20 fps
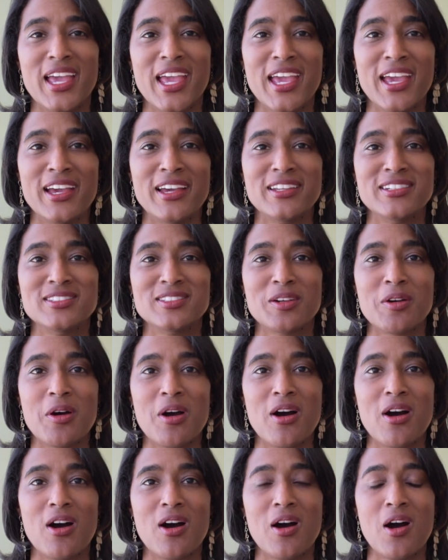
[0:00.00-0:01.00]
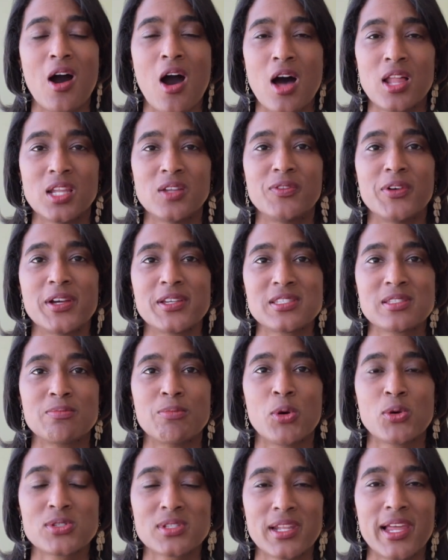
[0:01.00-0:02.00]
And all of us
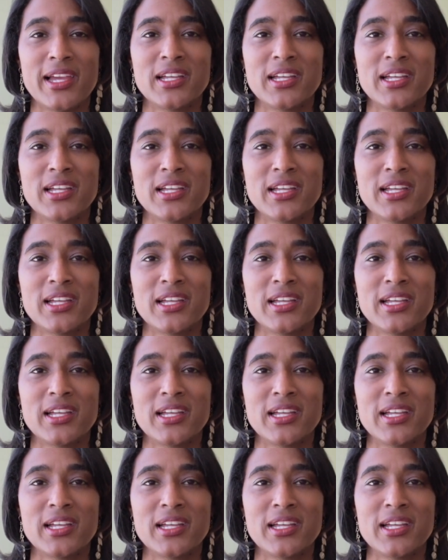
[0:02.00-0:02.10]
most